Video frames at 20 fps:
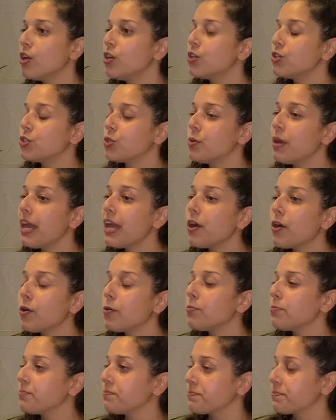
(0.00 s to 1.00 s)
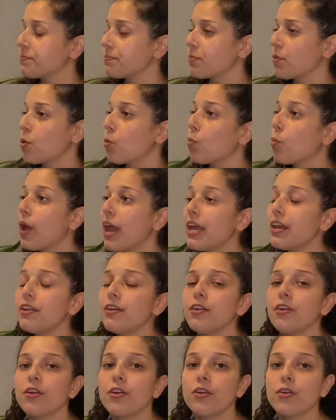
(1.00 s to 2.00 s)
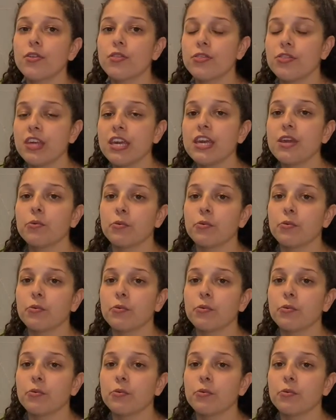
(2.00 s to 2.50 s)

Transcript: So now, when the